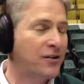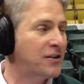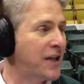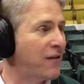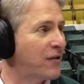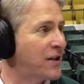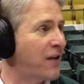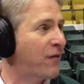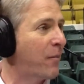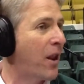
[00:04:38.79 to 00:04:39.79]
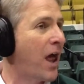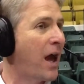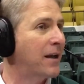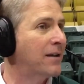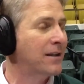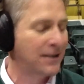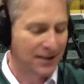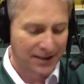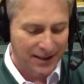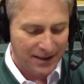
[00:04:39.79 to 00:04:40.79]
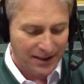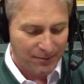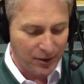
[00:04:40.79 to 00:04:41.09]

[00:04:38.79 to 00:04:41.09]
He's 10 for 10 from the line.